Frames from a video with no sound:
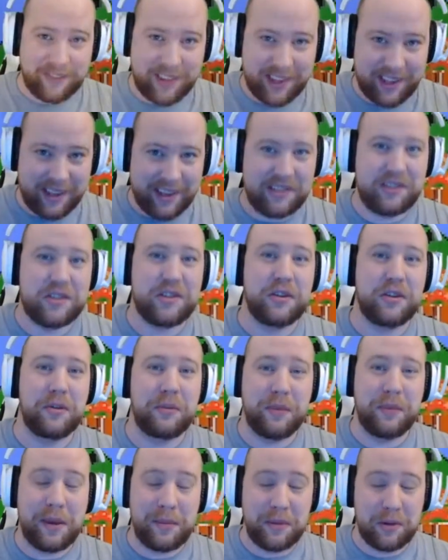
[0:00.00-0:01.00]
to get to
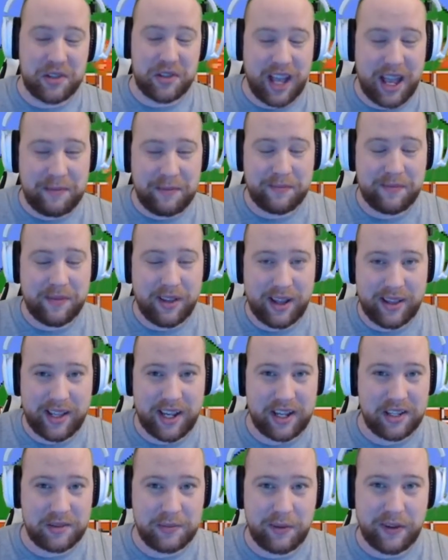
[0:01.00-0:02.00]
my most hype
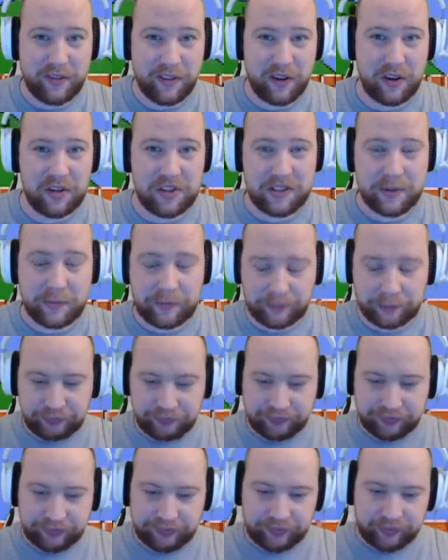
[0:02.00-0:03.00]
announcement first.
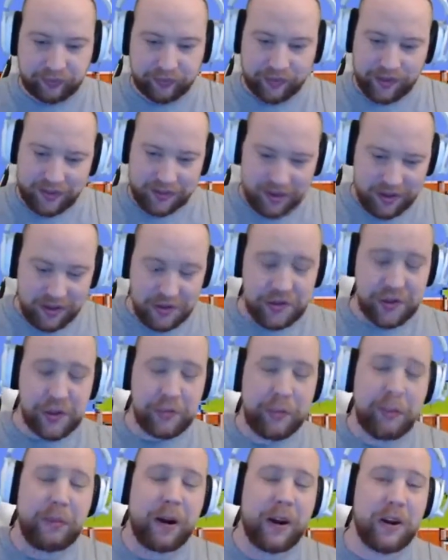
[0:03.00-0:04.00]

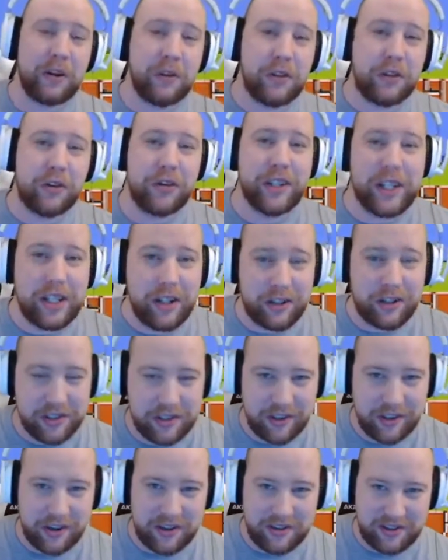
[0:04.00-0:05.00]
Super Mario 3D All
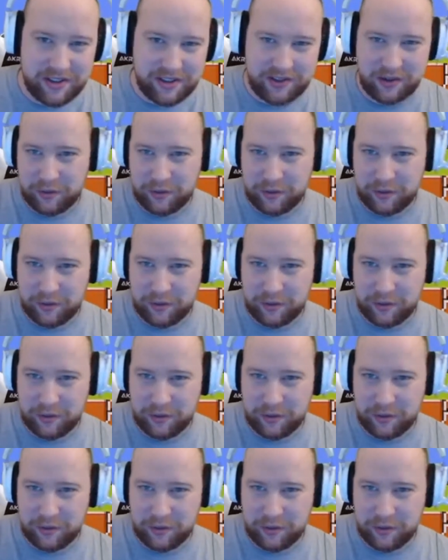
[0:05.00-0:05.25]
Stars is a